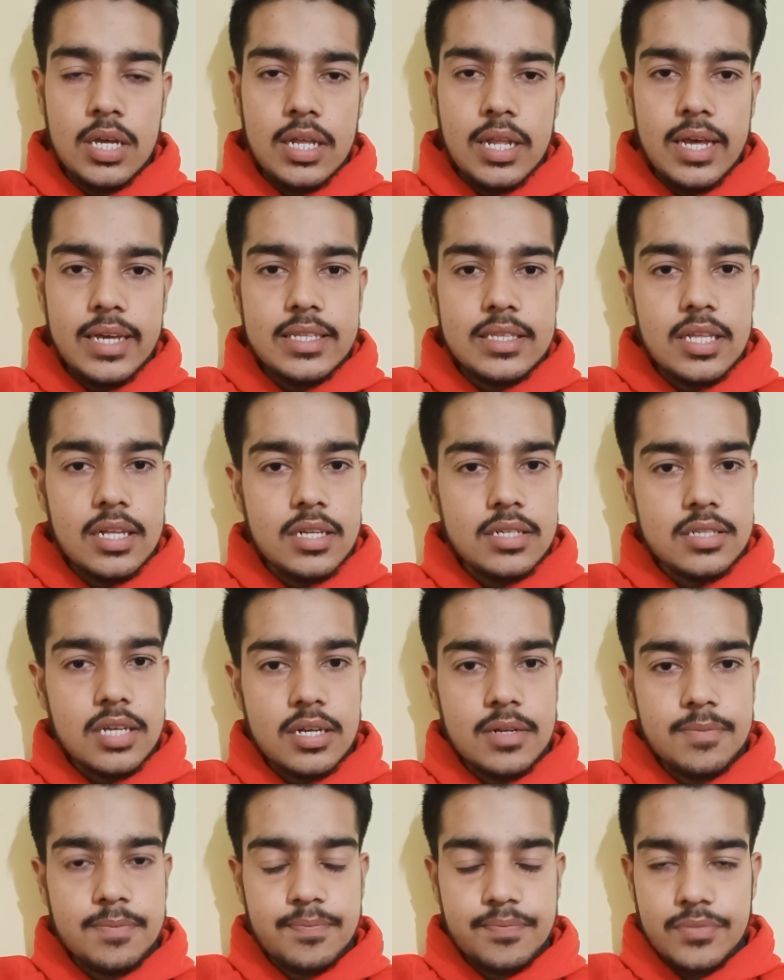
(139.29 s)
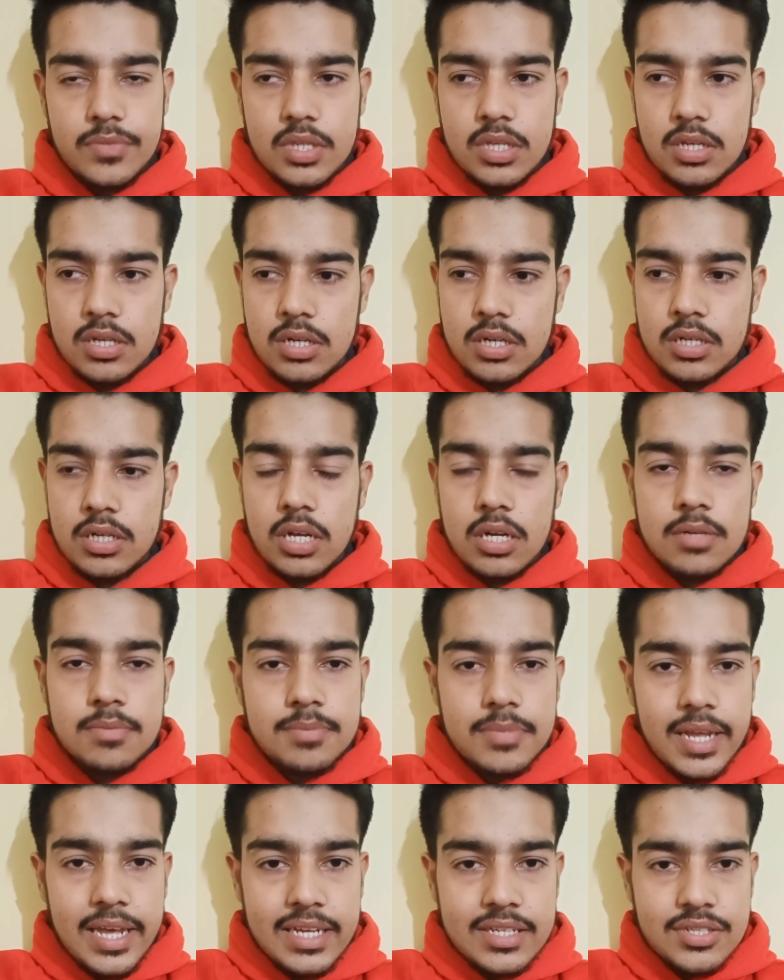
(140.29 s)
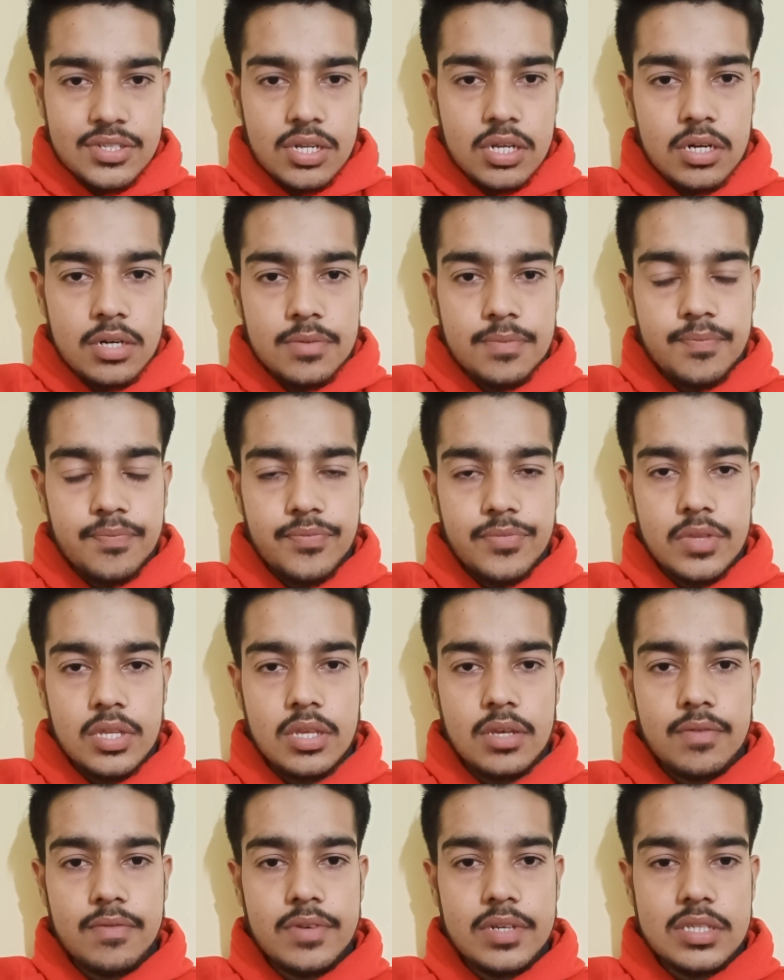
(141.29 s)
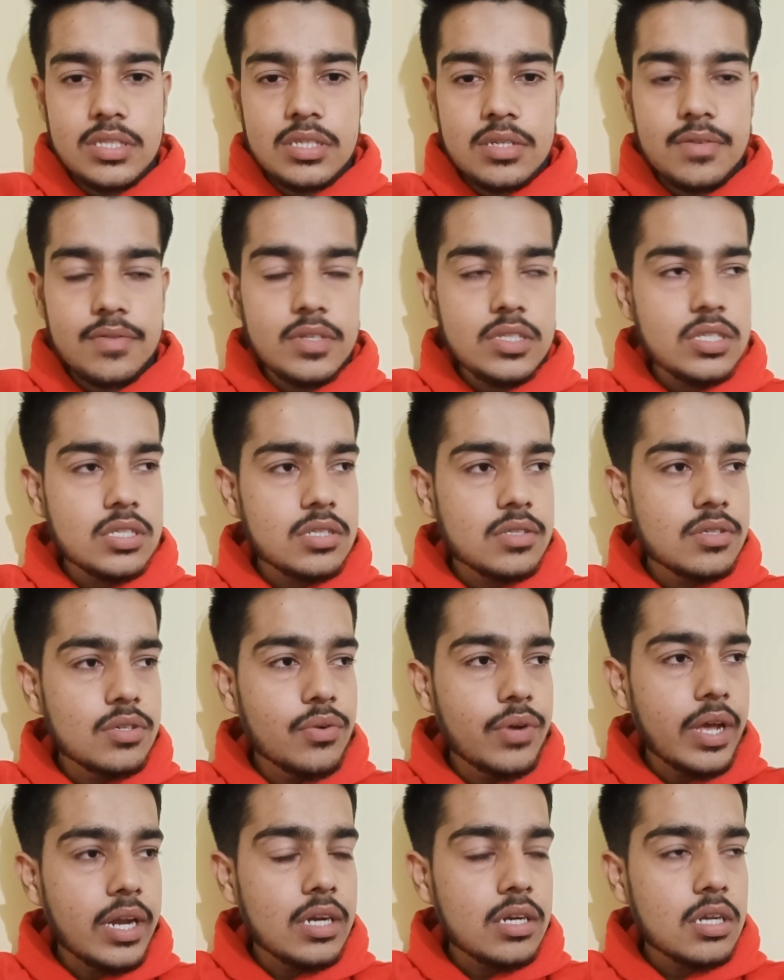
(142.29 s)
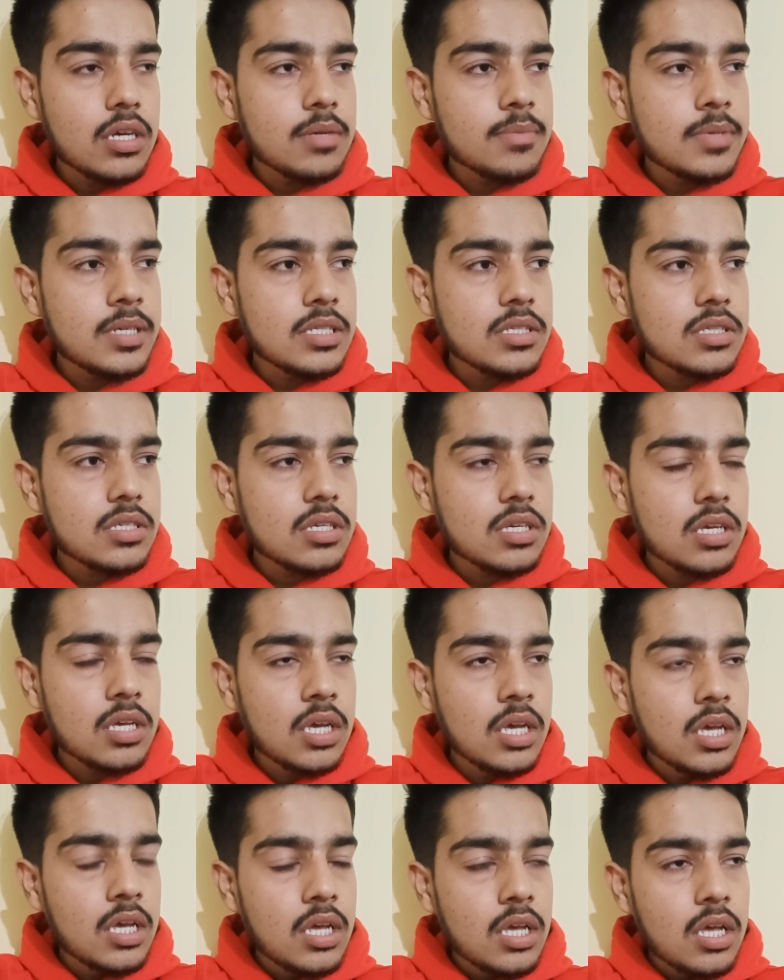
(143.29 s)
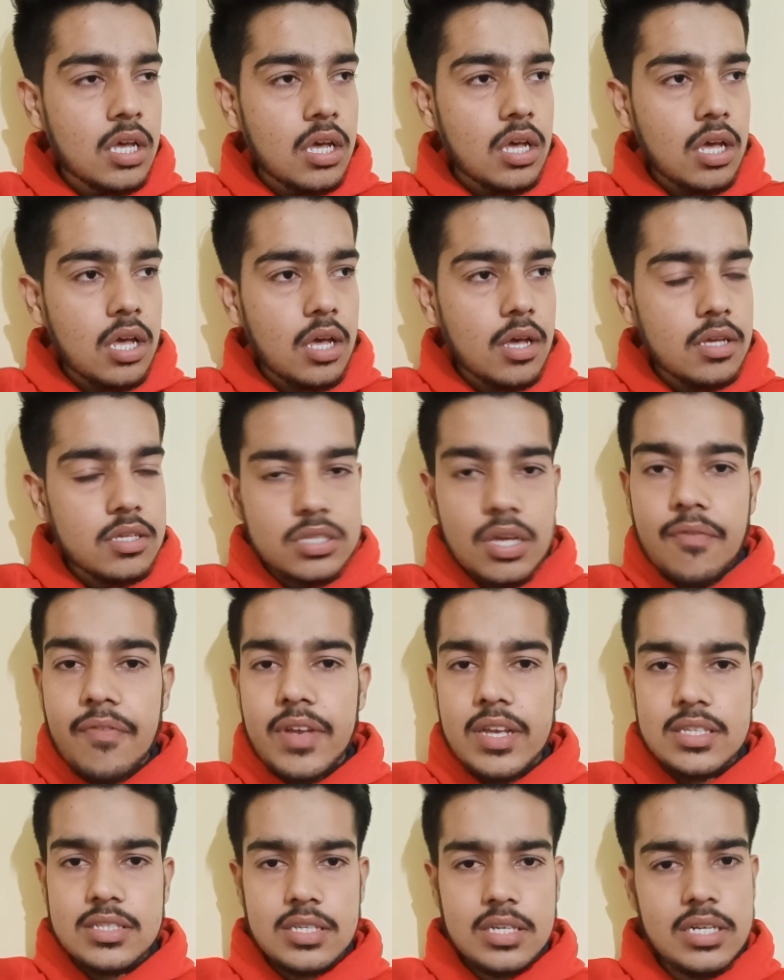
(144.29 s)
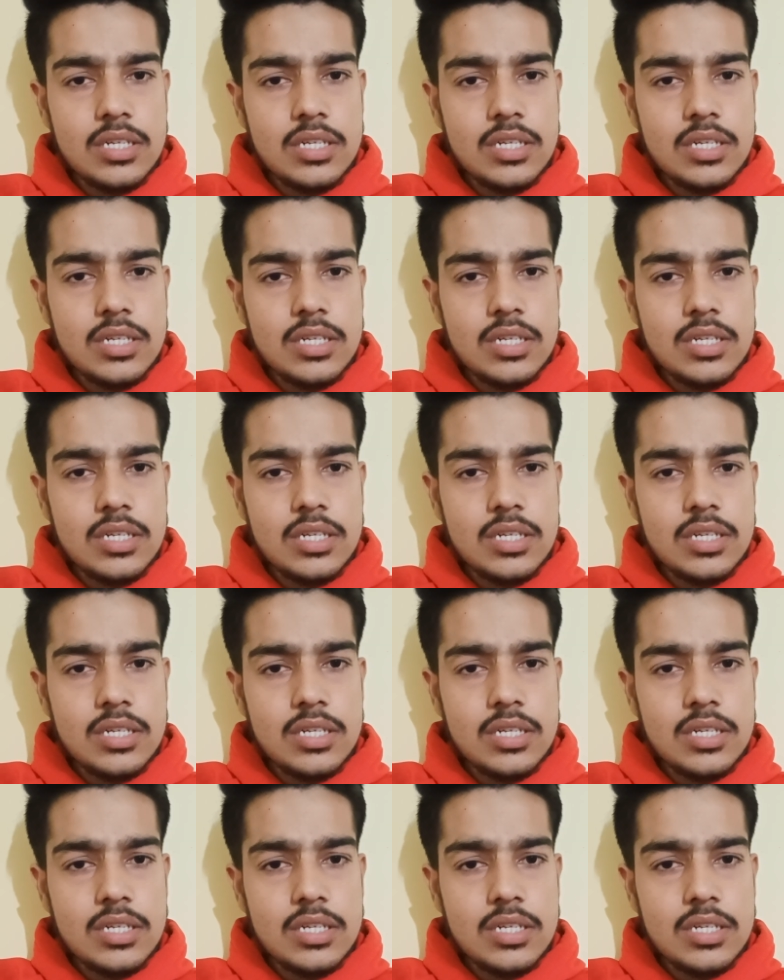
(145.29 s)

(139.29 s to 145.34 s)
Like there is a term dexter, which is you can term as suffix.